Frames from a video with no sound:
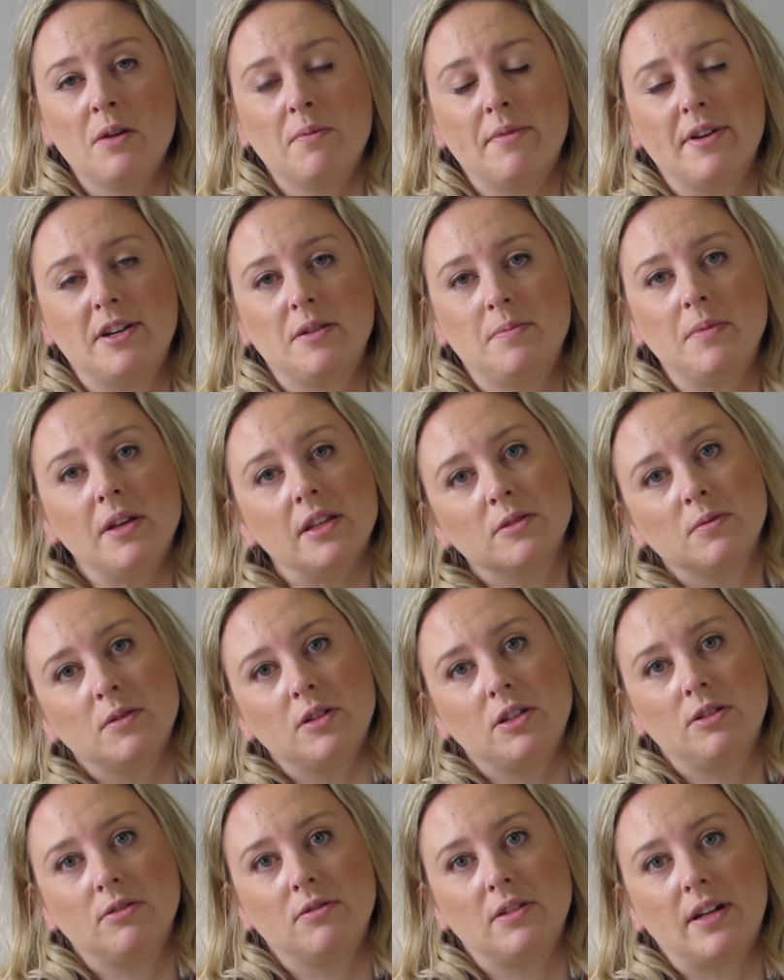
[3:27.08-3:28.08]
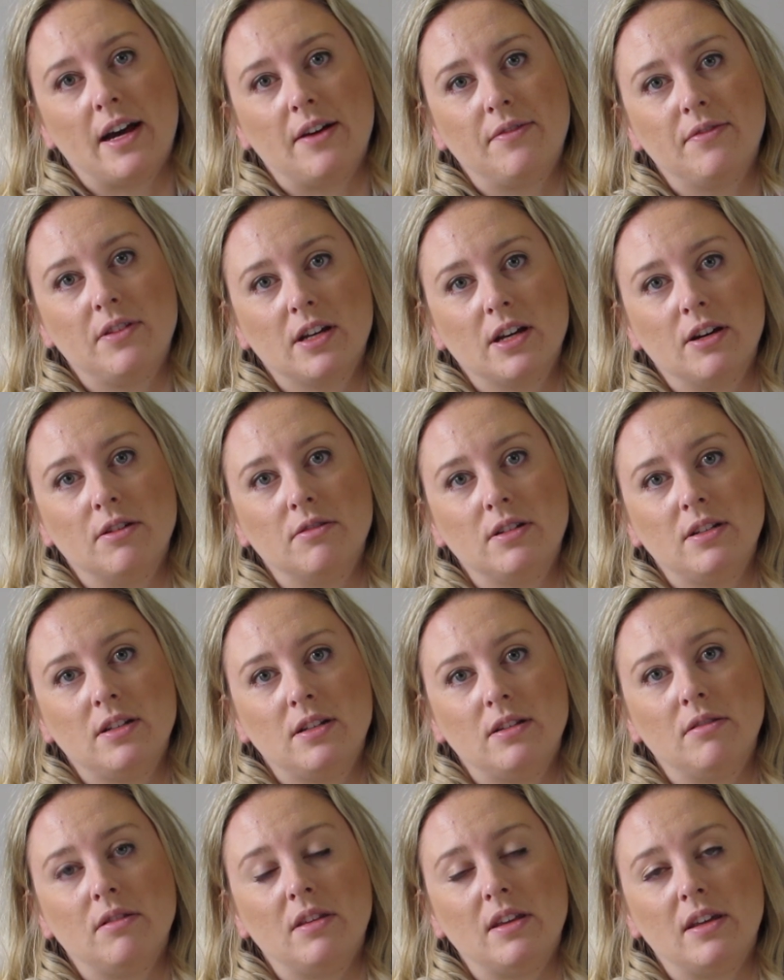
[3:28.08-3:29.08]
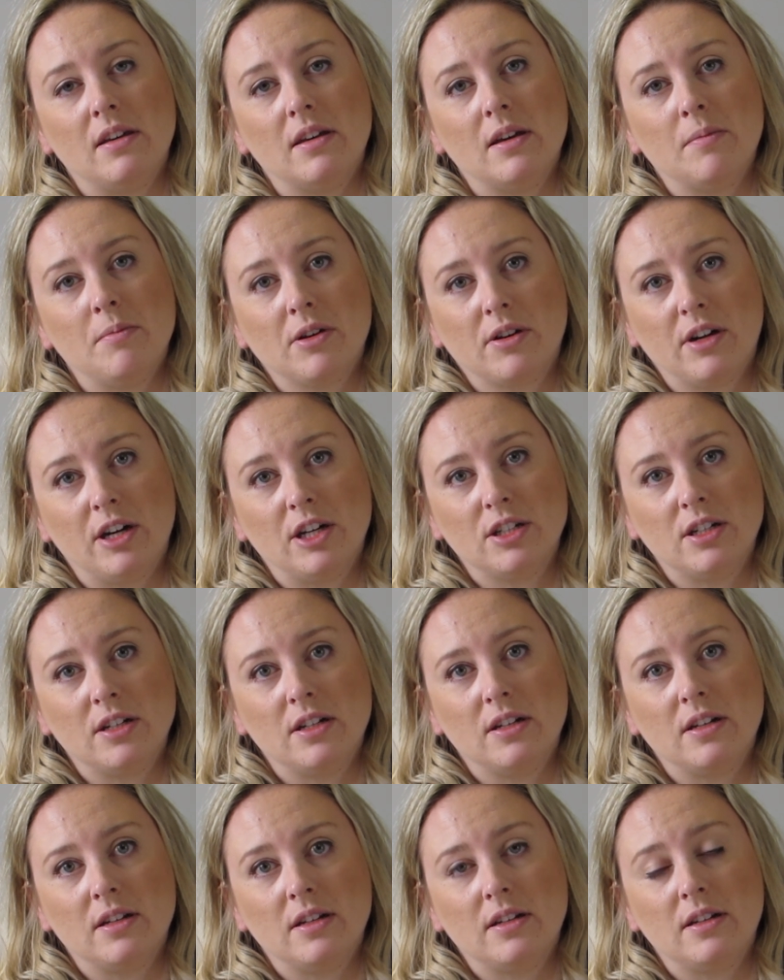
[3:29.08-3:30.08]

which means that you would have to go to the Immigration